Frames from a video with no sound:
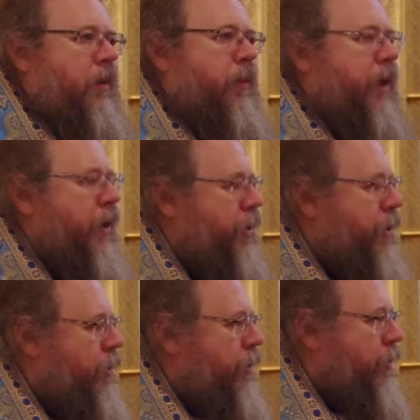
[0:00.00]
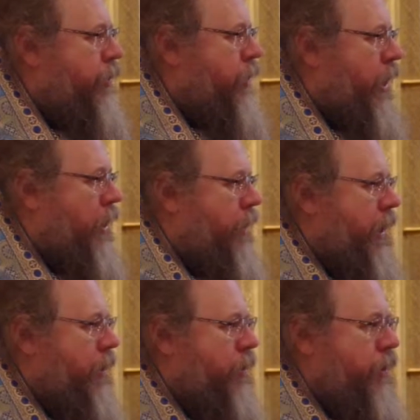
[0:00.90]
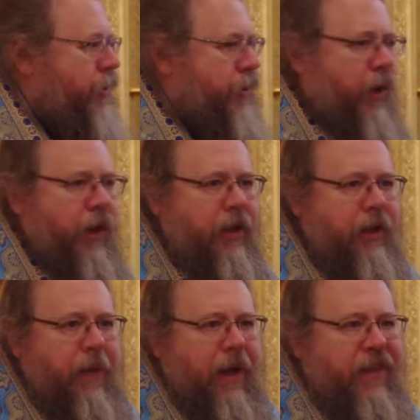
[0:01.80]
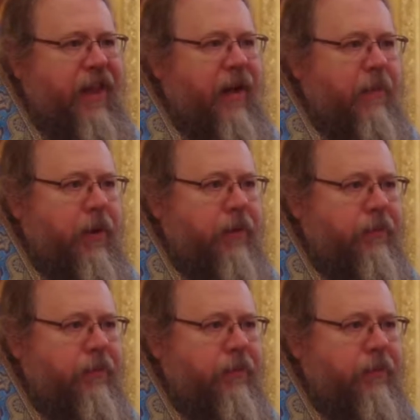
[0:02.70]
Because he knew he was ta- they knew he was talking about them.